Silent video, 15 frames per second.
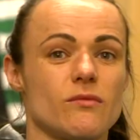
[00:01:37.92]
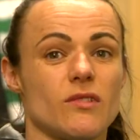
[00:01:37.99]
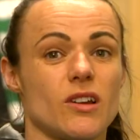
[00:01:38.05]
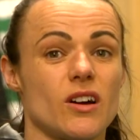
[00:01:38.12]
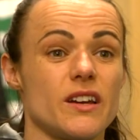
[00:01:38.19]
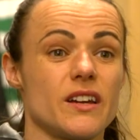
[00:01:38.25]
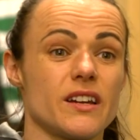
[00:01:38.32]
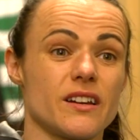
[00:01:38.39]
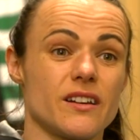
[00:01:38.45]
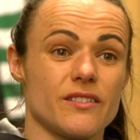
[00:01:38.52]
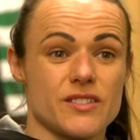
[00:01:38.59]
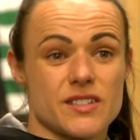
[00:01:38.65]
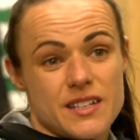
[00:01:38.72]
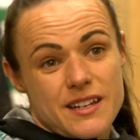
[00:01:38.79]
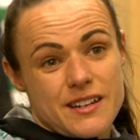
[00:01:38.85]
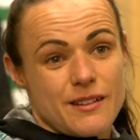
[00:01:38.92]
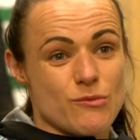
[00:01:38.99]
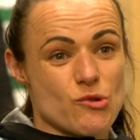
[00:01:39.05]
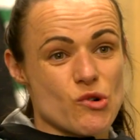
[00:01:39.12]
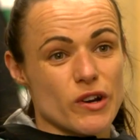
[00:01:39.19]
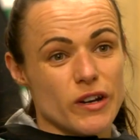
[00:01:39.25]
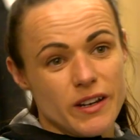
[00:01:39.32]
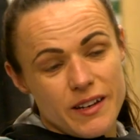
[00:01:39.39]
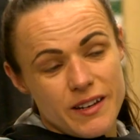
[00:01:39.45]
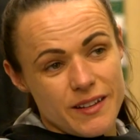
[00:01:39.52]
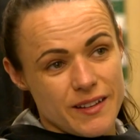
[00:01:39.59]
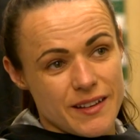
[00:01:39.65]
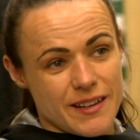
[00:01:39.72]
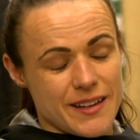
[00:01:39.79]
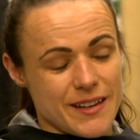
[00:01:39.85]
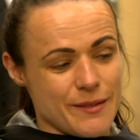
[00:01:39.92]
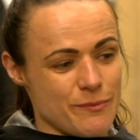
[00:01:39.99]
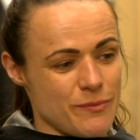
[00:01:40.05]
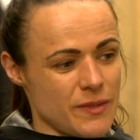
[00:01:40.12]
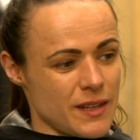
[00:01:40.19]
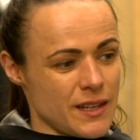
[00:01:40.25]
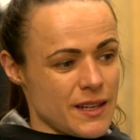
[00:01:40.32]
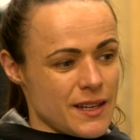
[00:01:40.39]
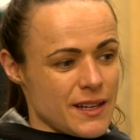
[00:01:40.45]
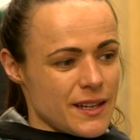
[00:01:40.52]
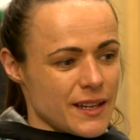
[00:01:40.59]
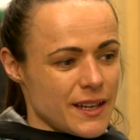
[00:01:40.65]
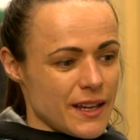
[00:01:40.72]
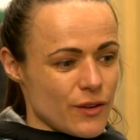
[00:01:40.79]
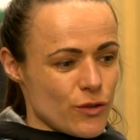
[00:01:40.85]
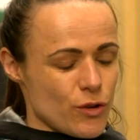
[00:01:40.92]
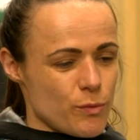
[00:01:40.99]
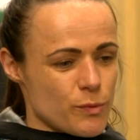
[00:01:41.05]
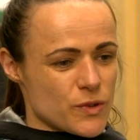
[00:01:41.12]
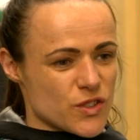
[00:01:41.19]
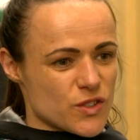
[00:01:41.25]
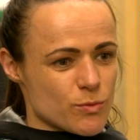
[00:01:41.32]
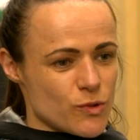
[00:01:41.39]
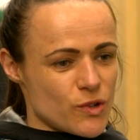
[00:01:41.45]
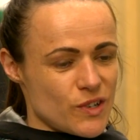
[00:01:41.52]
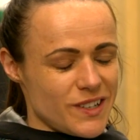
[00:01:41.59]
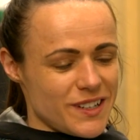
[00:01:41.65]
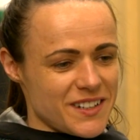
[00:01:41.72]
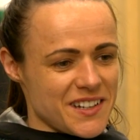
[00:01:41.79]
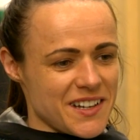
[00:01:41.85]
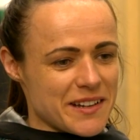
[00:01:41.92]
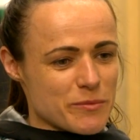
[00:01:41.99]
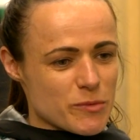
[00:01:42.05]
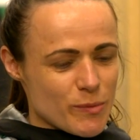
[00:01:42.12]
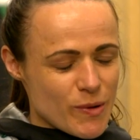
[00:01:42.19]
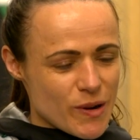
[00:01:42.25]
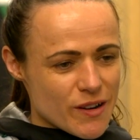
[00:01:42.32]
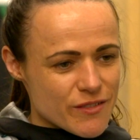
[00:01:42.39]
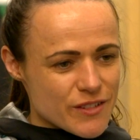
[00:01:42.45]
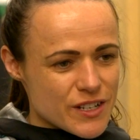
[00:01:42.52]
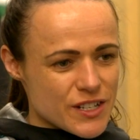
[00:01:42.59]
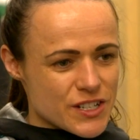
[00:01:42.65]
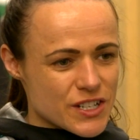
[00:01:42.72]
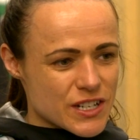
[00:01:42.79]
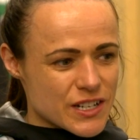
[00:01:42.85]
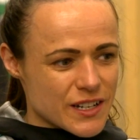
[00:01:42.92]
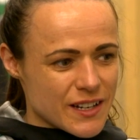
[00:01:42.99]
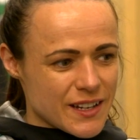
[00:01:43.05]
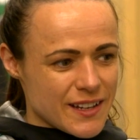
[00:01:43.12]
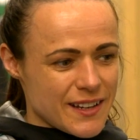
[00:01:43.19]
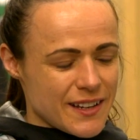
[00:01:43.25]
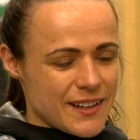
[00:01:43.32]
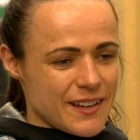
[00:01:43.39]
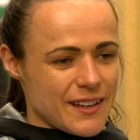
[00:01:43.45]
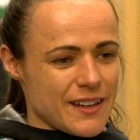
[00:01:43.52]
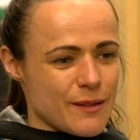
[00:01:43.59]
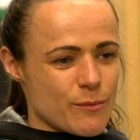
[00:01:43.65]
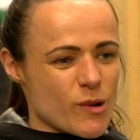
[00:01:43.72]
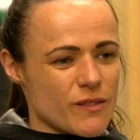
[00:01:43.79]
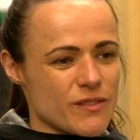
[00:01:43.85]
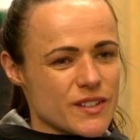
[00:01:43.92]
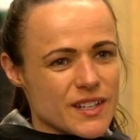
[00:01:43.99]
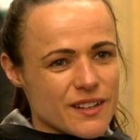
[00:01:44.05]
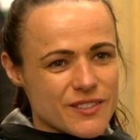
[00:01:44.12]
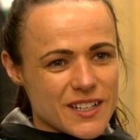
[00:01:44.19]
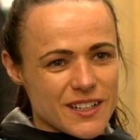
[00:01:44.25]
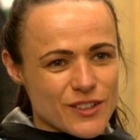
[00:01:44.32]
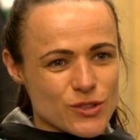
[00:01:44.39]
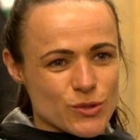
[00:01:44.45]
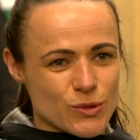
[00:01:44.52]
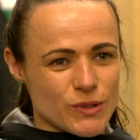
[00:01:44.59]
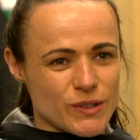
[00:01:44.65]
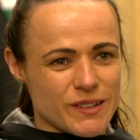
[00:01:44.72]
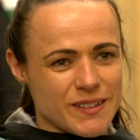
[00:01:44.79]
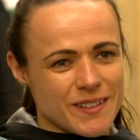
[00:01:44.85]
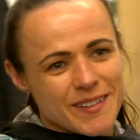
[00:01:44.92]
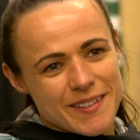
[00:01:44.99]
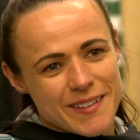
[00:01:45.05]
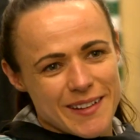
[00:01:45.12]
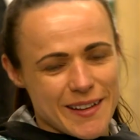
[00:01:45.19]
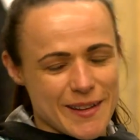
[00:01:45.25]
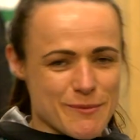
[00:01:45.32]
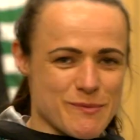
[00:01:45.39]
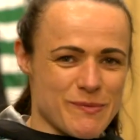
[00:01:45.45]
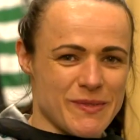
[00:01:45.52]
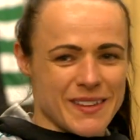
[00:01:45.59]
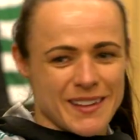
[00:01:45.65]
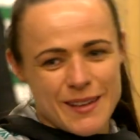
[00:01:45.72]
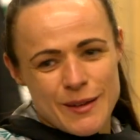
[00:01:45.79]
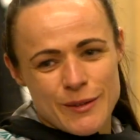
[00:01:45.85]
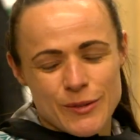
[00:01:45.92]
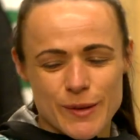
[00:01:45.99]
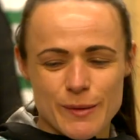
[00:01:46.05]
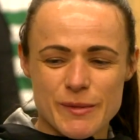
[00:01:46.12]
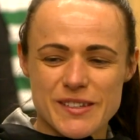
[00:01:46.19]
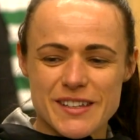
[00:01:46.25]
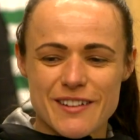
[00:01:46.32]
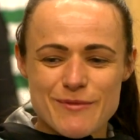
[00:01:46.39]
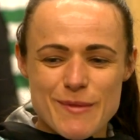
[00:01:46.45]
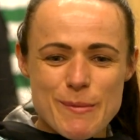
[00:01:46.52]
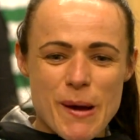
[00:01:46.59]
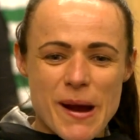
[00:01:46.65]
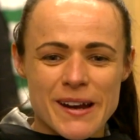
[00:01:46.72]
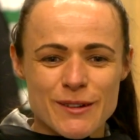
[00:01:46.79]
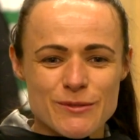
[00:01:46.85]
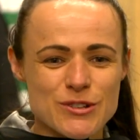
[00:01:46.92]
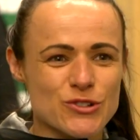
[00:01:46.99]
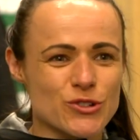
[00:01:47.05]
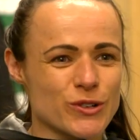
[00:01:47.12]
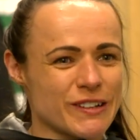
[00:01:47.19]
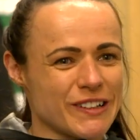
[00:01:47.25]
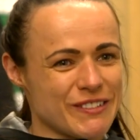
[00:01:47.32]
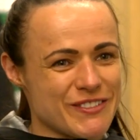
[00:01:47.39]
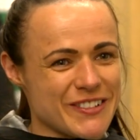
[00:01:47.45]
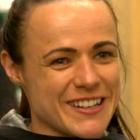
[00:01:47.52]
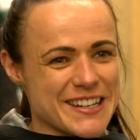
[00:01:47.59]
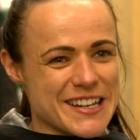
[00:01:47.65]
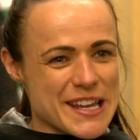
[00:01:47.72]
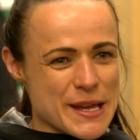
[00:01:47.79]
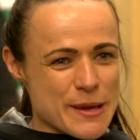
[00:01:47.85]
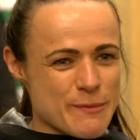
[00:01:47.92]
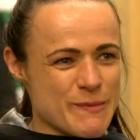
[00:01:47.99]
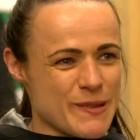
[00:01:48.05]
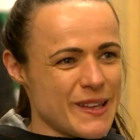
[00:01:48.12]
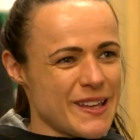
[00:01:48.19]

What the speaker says: lie in, obviously, Saturday morning, get up this morning, had my porridge, obviously have a little son, between myself and my partner, we're juggling, feeding him.